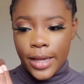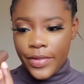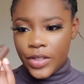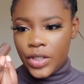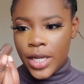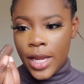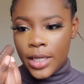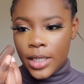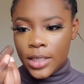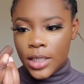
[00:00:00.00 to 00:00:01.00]
and the shade
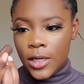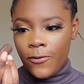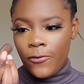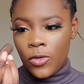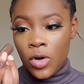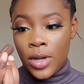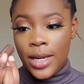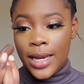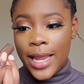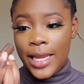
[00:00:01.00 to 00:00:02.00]
is in
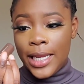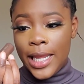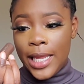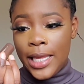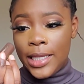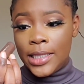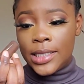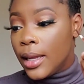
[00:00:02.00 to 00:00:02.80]
498,